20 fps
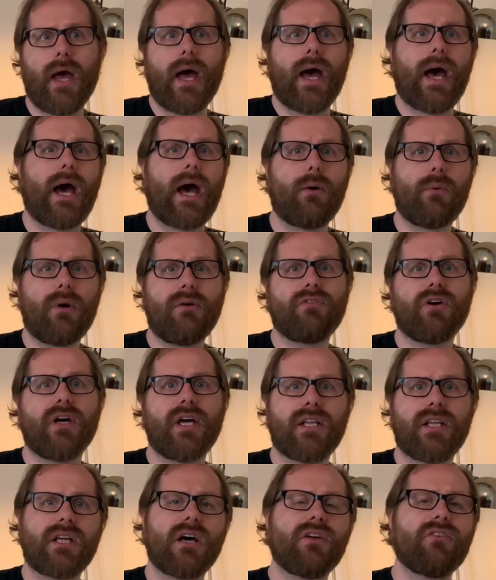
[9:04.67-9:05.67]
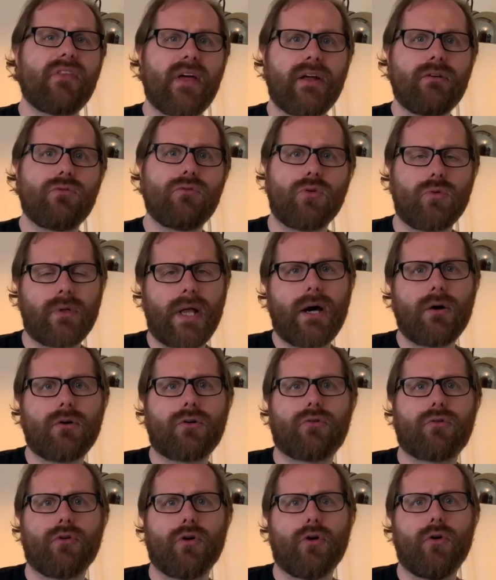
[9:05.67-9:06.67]
However, it does then rule out
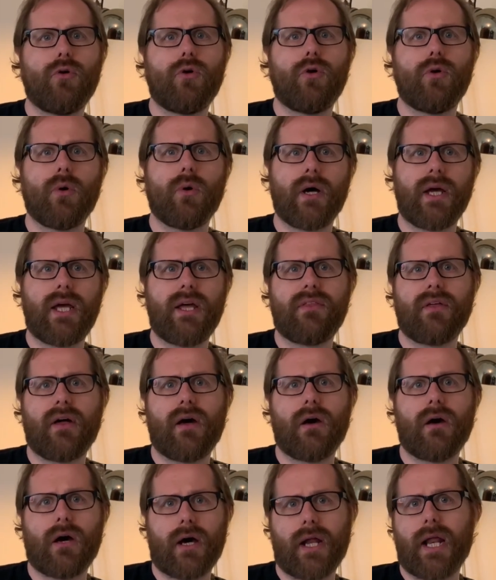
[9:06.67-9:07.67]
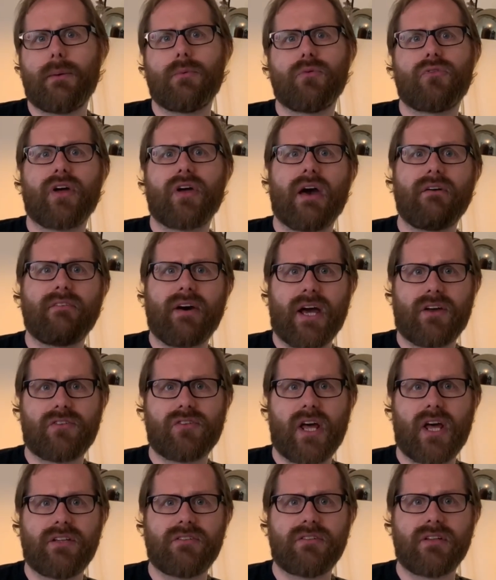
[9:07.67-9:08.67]
crew who are either unable to get
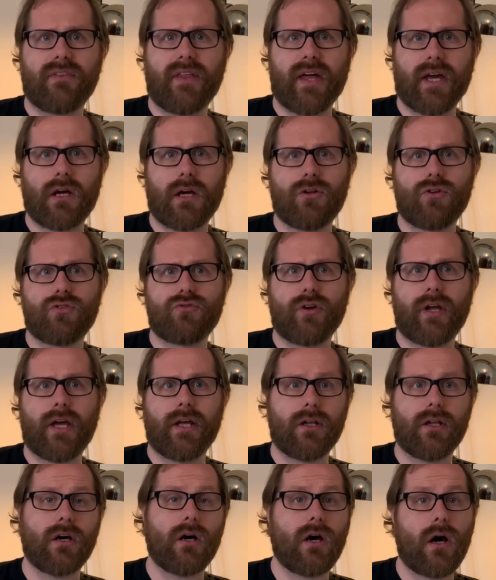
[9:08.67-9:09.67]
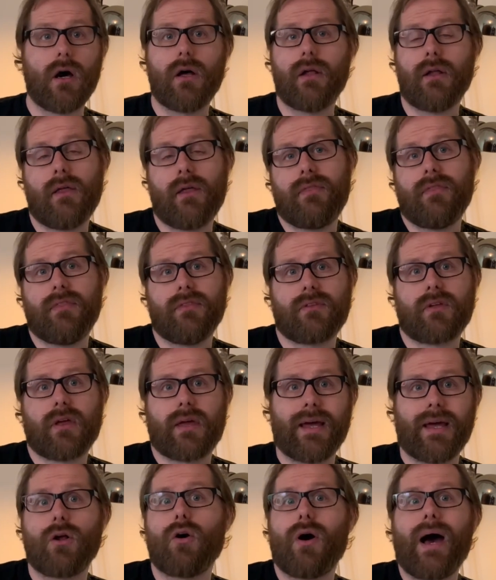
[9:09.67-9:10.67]
vaccinated in their country and
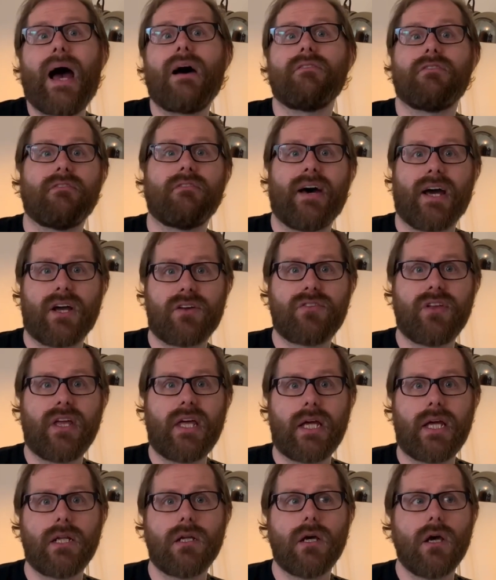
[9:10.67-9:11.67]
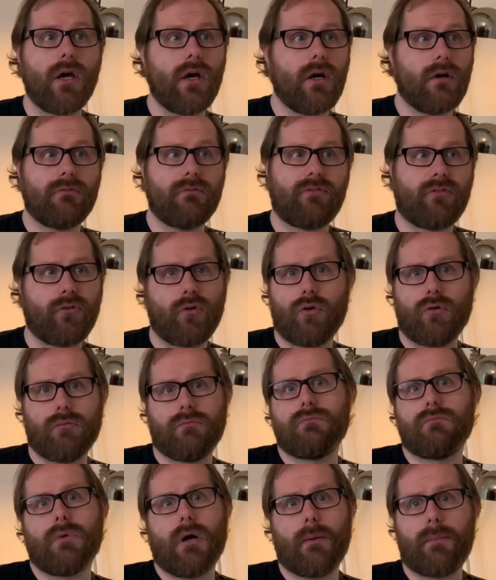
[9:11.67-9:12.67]
cannot have a vaccine for,
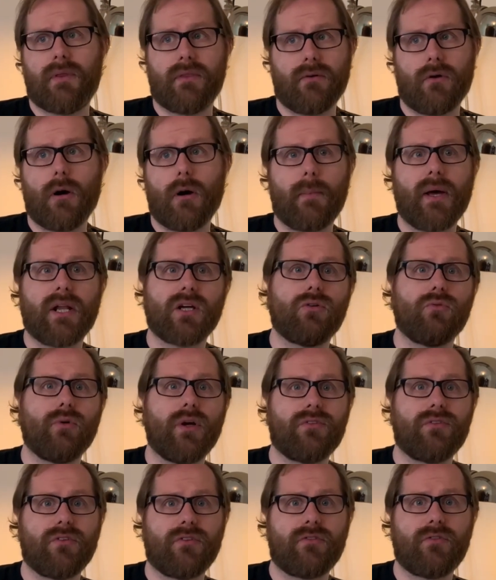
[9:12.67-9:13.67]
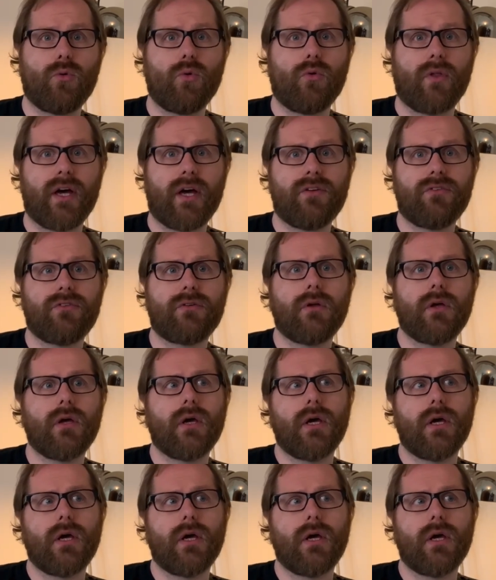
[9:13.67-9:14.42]
I mean, there are medical reasons for this.